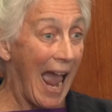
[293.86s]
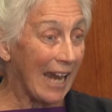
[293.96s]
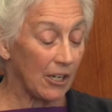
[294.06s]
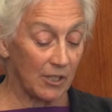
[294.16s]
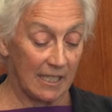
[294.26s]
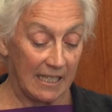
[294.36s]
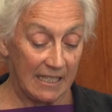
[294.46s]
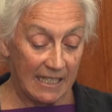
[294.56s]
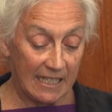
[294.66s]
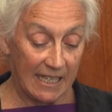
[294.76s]
accuracy and
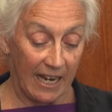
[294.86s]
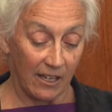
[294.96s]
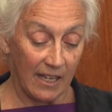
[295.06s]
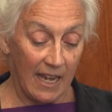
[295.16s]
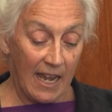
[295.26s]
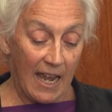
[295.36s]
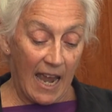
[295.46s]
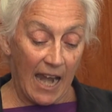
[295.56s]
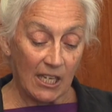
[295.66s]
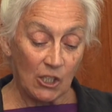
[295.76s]
detail
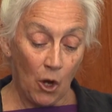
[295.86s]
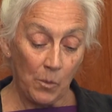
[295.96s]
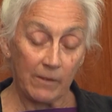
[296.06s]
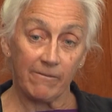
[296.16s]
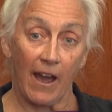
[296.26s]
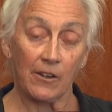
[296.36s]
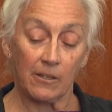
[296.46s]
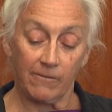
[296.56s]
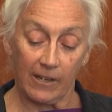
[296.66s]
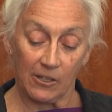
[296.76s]
and is normally found
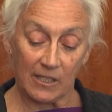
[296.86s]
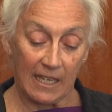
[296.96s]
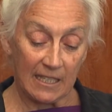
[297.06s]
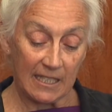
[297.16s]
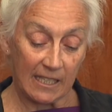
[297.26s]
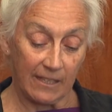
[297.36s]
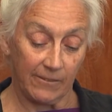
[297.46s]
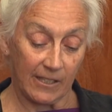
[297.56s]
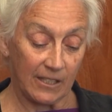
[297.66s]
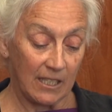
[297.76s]
in figures
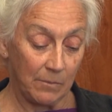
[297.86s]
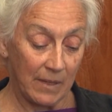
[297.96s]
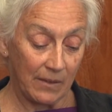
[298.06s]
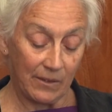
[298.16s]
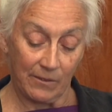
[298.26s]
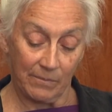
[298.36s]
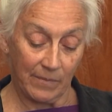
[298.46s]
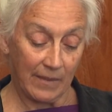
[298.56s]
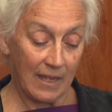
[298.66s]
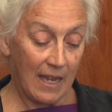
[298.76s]
insignificant in myth.
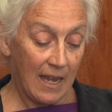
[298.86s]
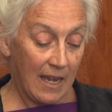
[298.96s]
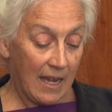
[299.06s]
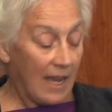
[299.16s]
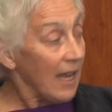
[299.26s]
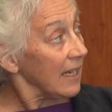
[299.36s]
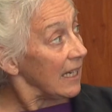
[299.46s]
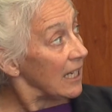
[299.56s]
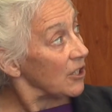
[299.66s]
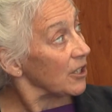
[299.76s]
An
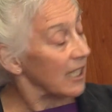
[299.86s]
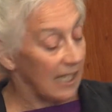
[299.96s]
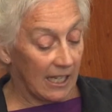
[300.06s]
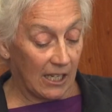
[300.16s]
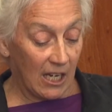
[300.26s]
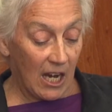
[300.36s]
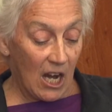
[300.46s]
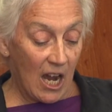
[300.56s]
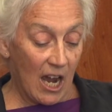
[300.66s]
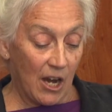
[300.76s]
interesting
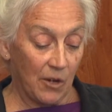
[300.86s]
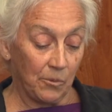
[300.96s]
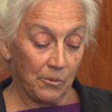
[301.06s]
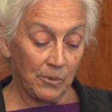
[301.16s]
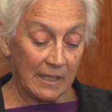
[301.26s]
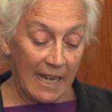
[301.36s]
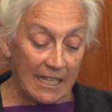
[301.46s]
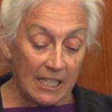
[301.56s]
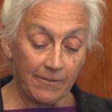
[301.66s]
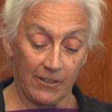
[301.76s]

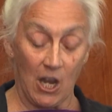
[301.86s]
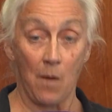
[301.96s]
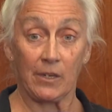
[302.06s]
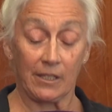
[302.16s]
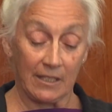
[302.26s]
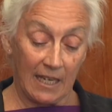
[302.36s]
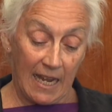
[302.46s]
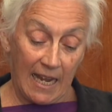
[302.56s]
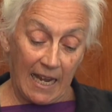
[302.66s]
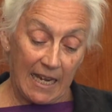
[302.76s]
related phenomenon
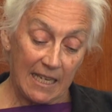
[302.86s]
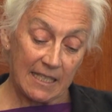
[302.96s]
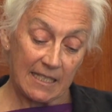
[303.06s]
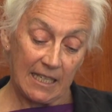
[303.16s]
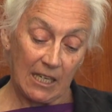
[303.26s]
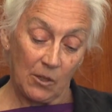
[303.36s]
is the